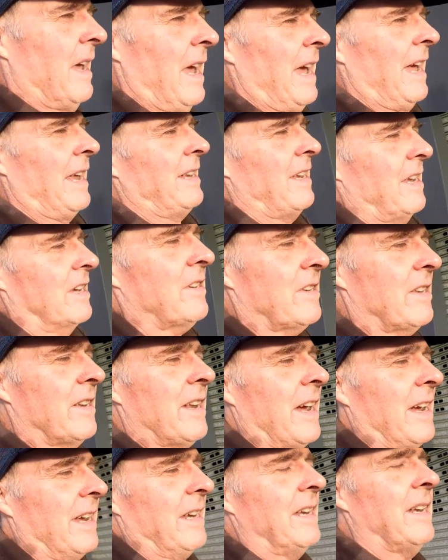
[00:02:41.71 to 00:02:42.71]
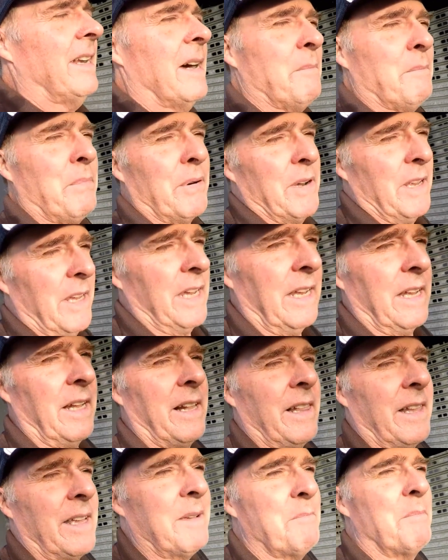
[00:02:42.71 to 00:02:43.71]
And yesterday I ended up putting in
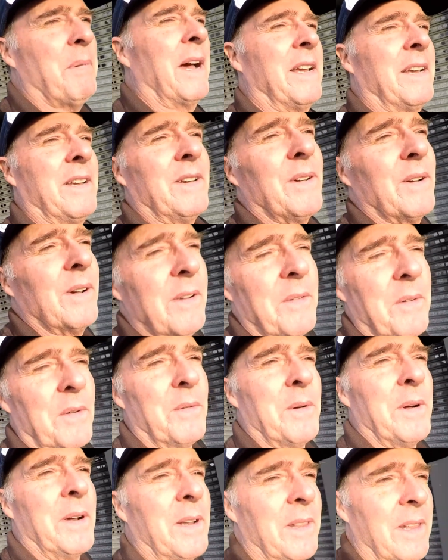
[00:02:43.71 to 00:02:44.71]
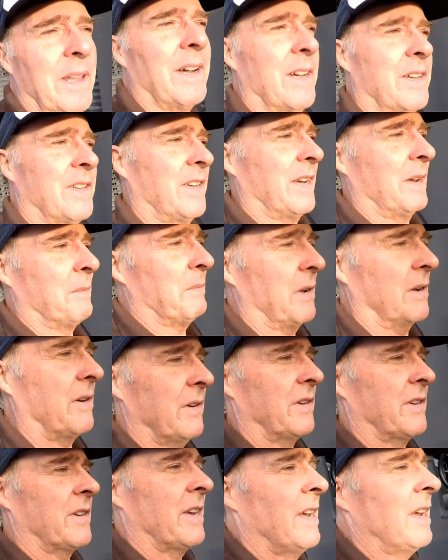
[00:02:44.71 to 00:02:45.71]
clickbait and not even realising it,
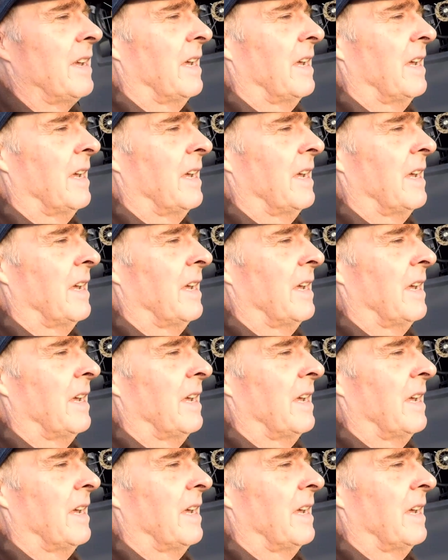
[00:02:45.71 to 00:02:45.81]
because